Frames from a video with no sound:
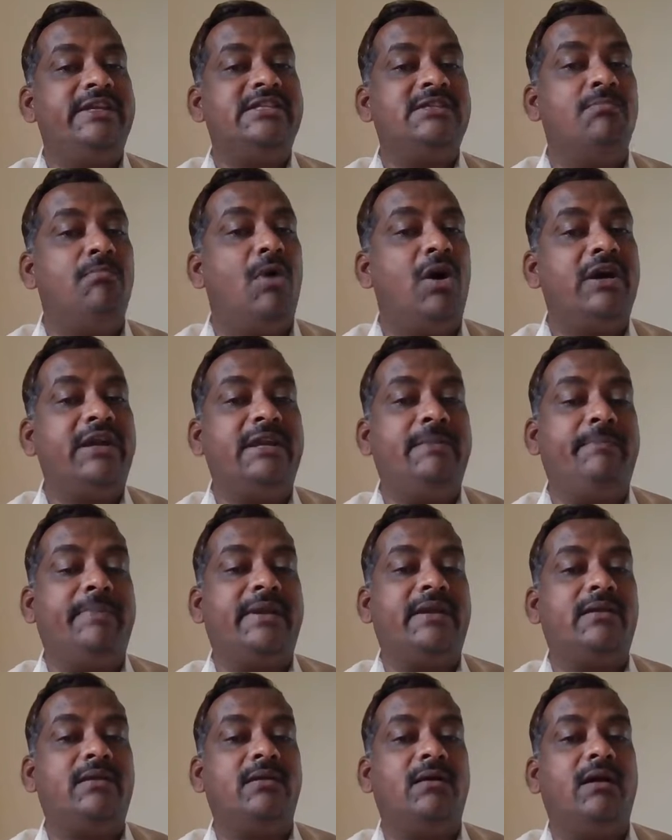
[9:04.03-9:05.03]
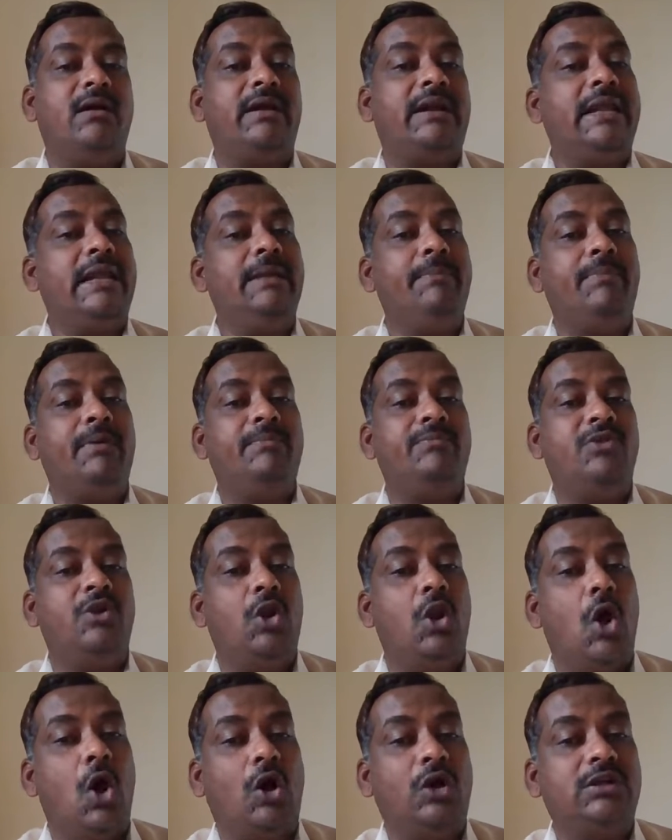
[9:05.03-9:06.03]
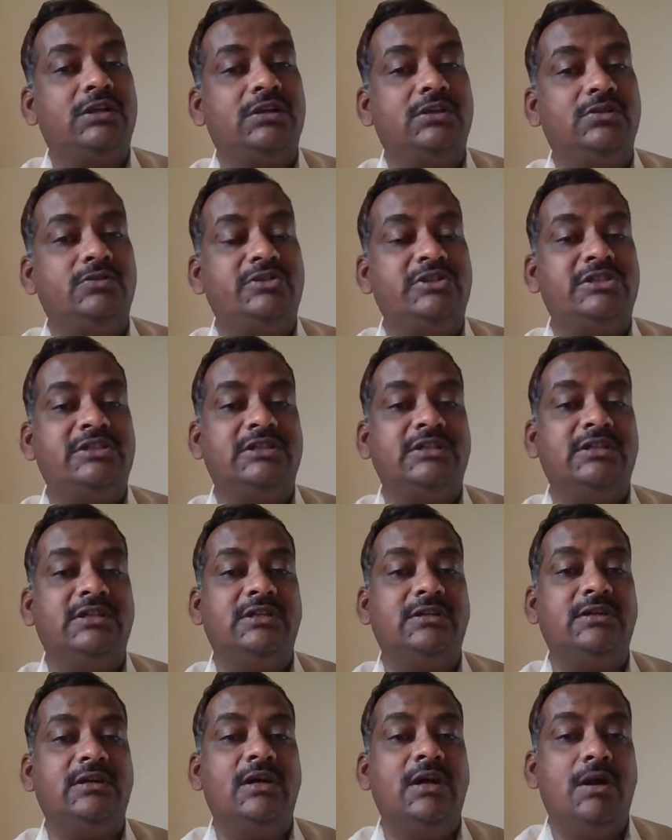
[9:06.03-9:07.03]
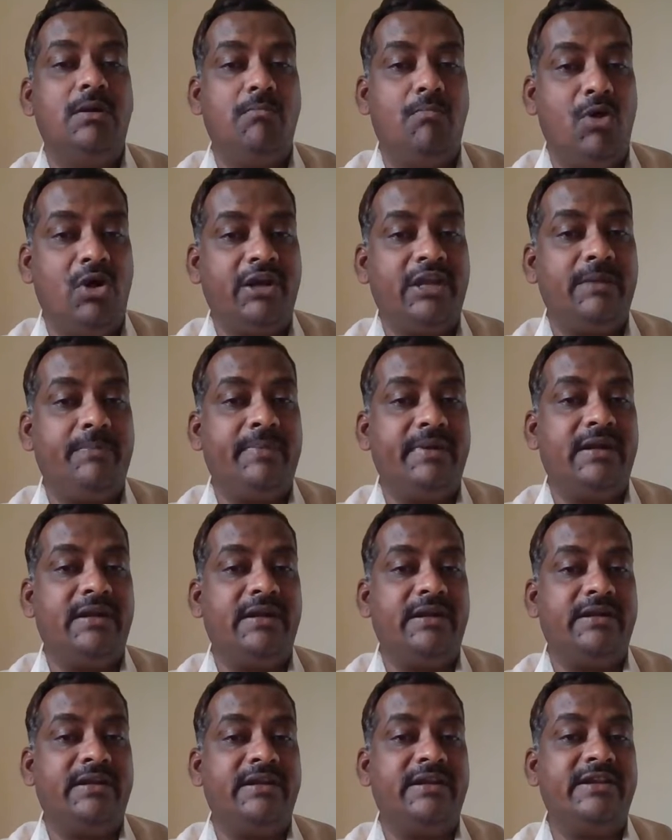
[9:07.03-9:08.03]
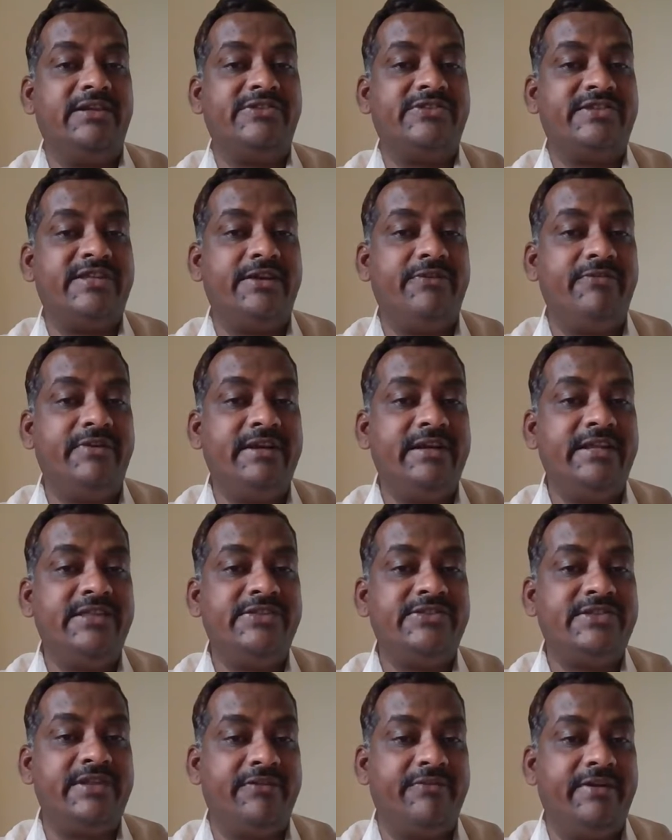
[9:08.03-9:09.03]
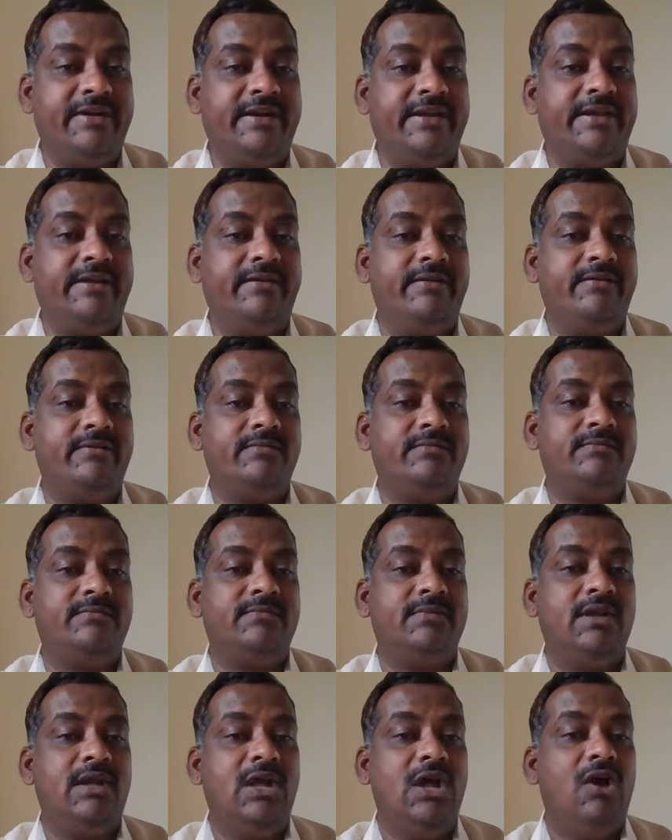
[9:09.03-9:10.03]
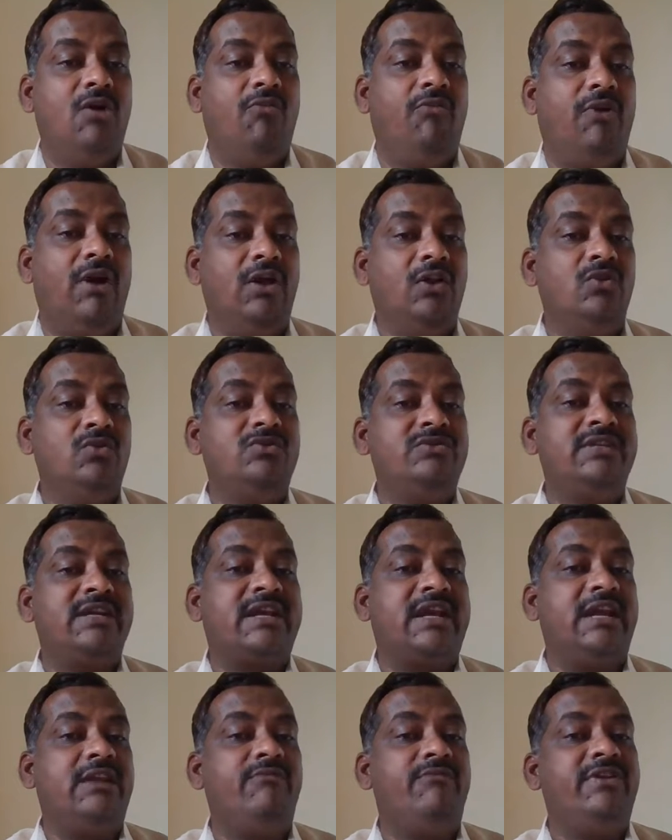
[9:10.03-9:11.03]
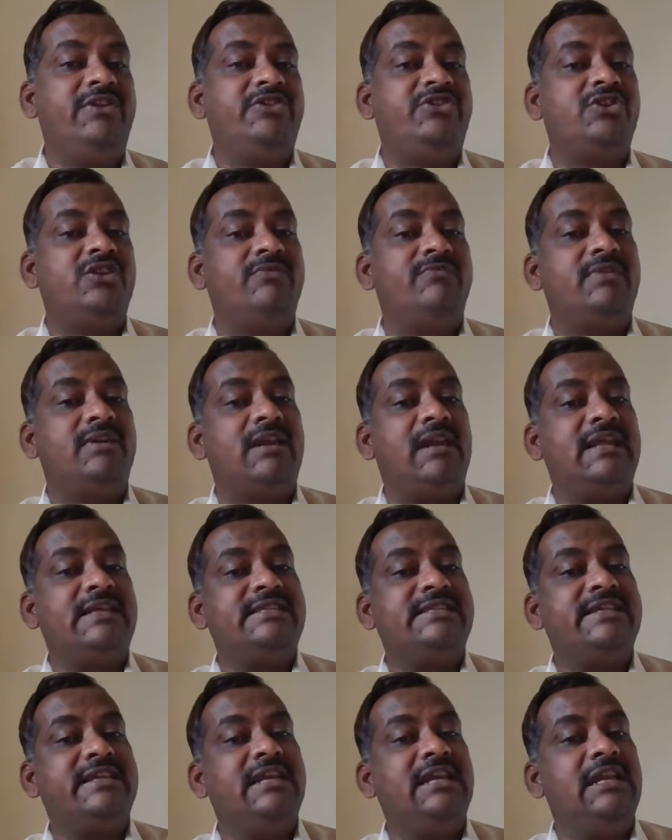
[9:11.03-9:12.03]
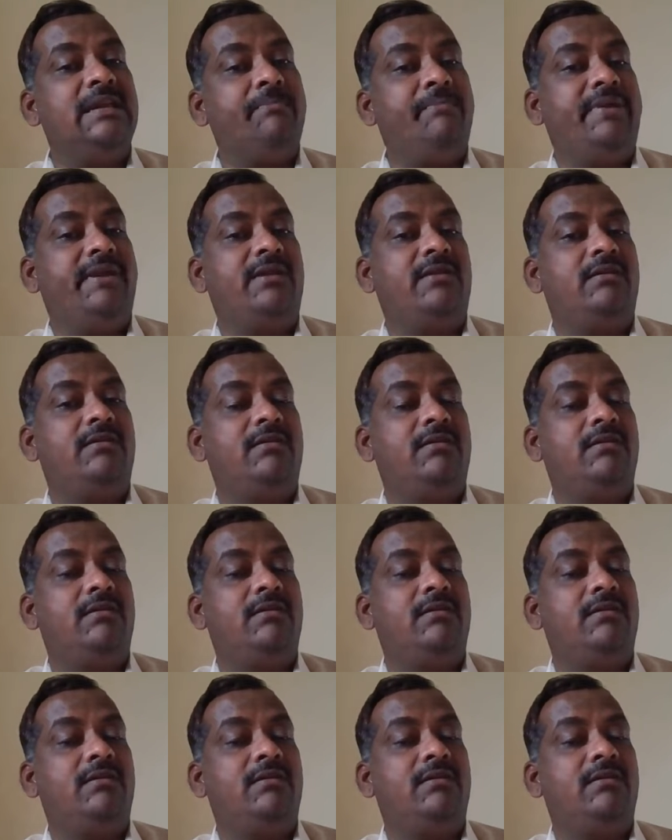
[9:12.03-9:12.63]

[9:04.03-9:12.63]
his mock epic, A Rape of the Lock, which is a mock epic written in 1717, follows the convention of the classical epic,